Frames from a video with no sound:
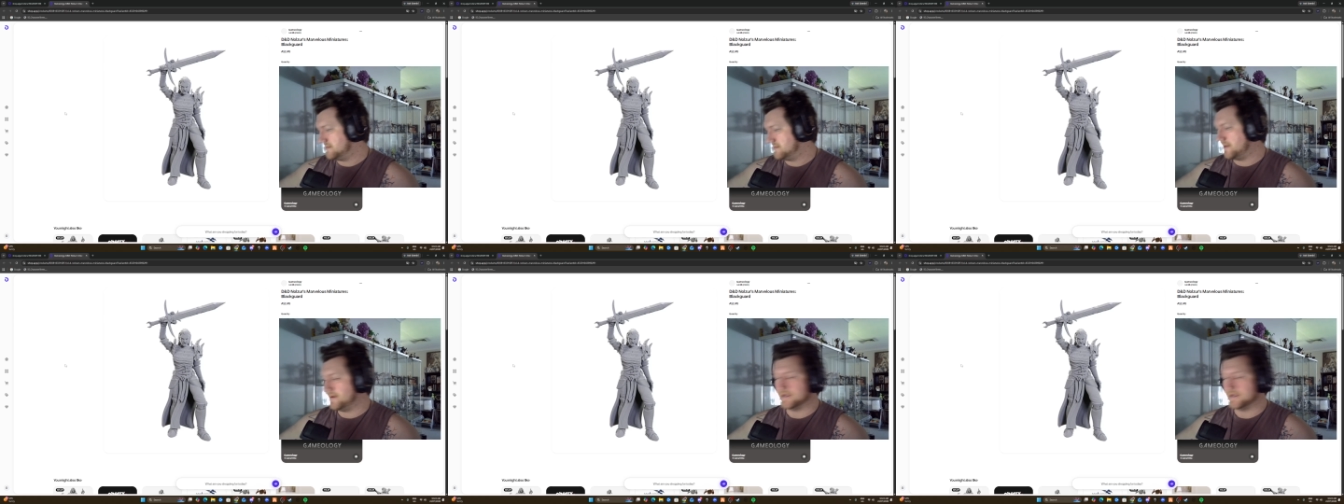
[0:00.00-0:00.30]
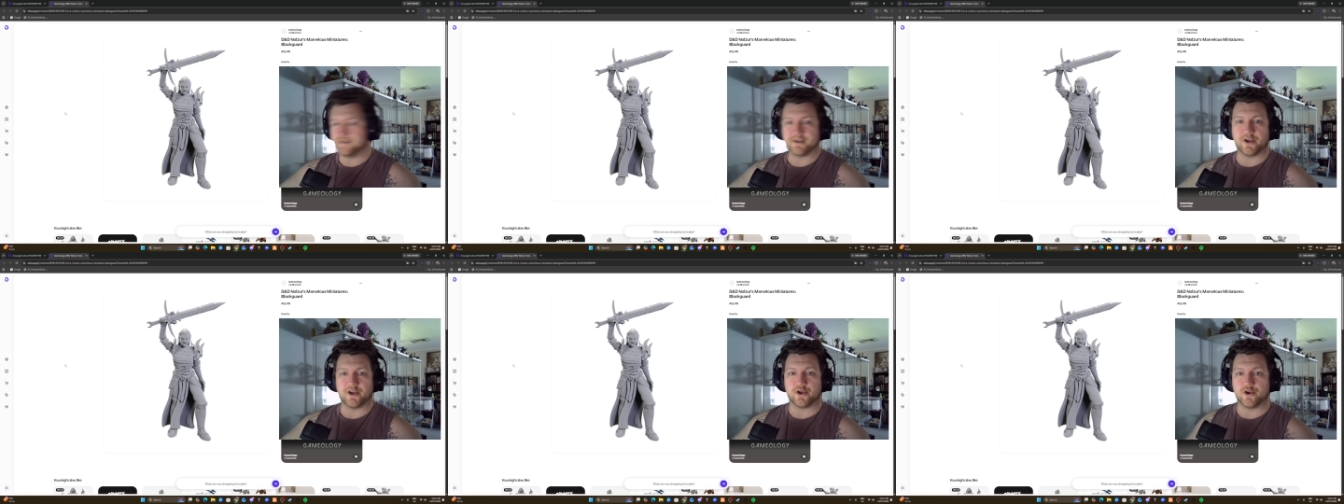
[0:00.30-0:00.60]
Maybe
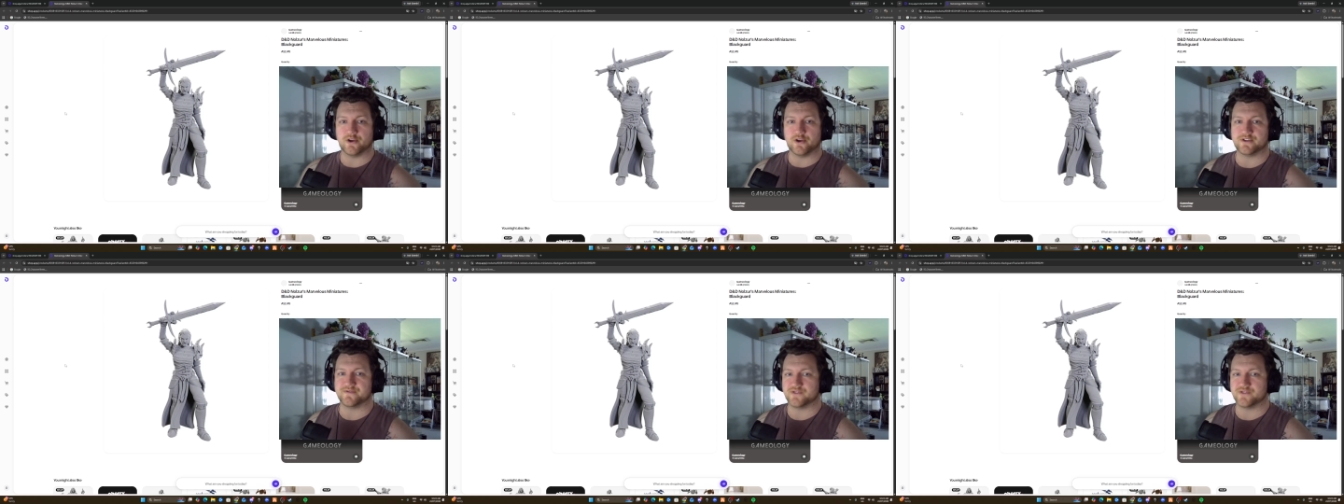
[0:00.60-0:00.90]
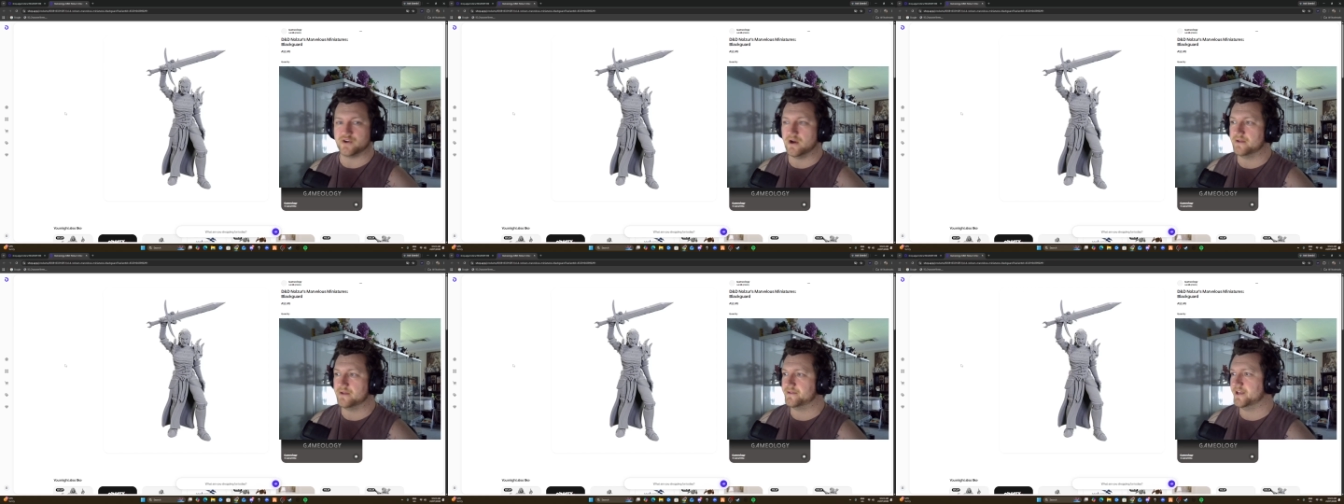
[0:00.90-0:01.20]
it's like a Curse of
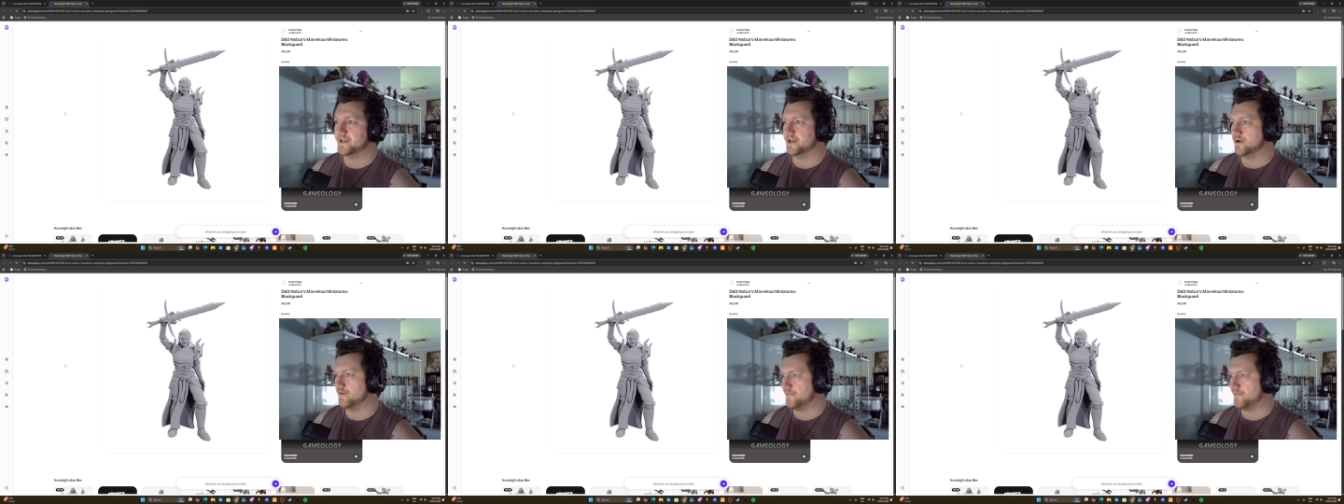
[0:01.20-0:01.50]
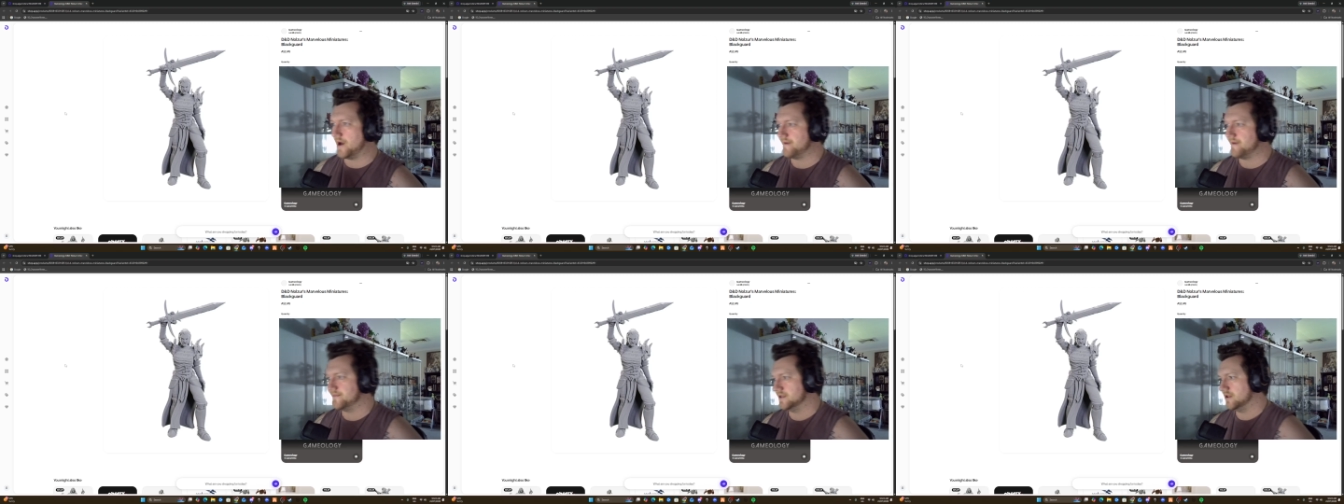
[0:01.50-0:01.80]
Strahd thing or
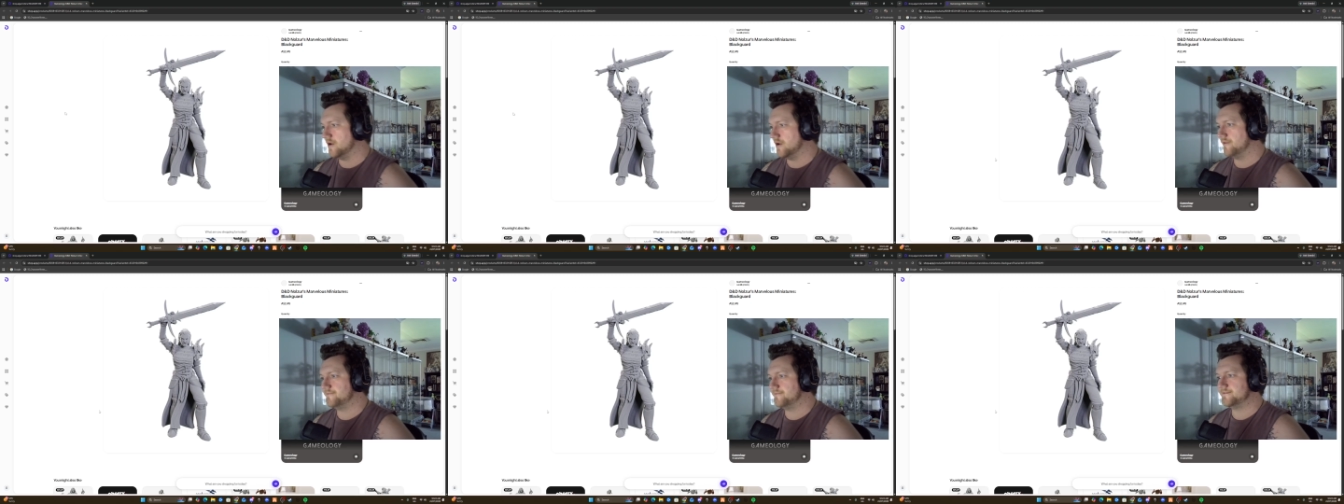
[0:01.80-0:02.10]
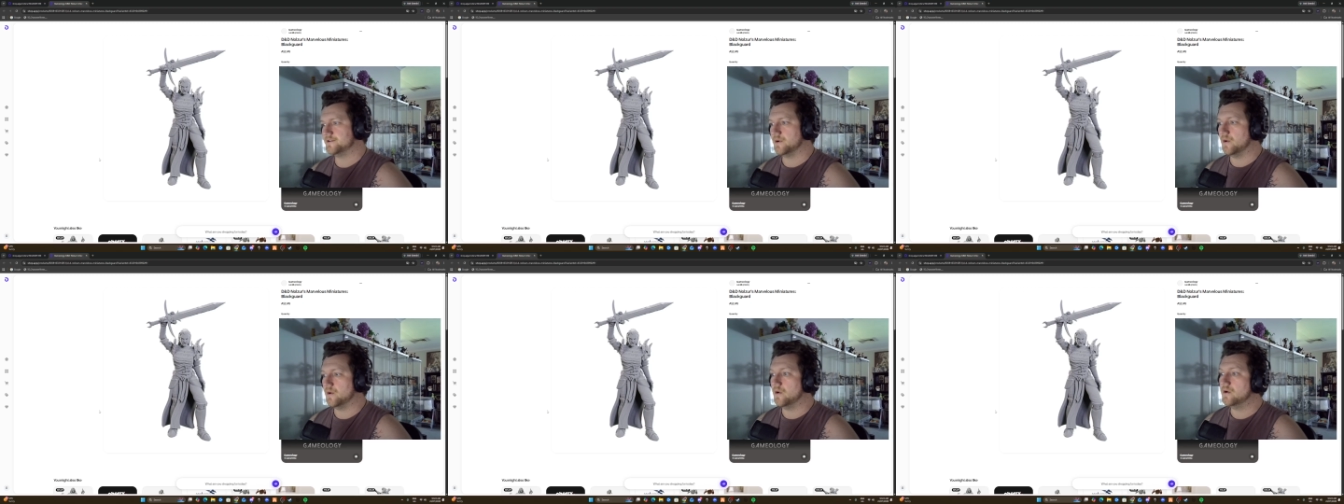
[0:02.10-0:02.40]

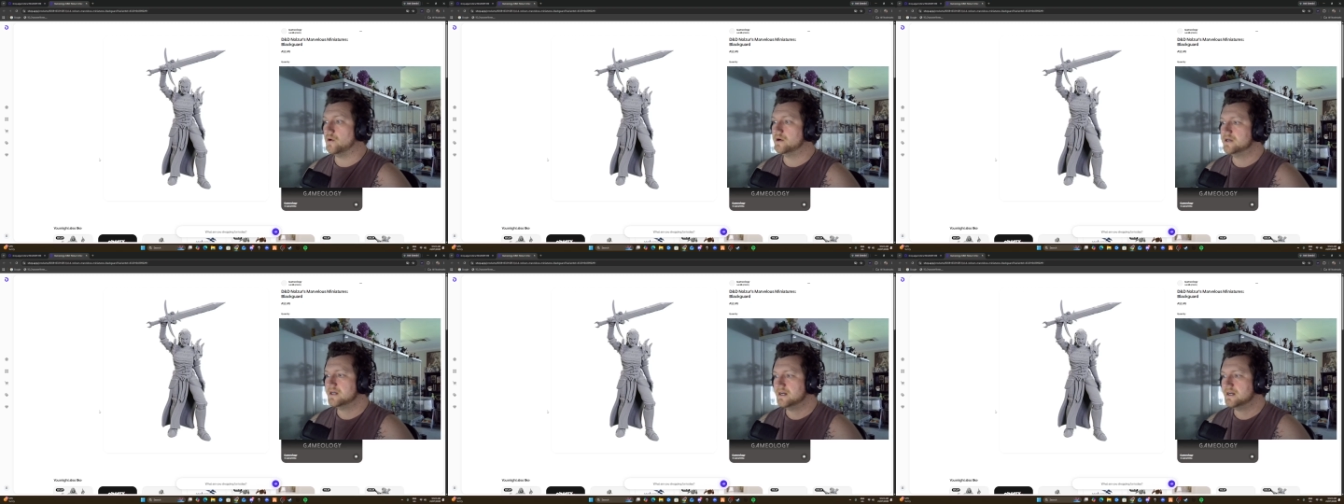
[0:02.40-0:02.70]
Ravenloft or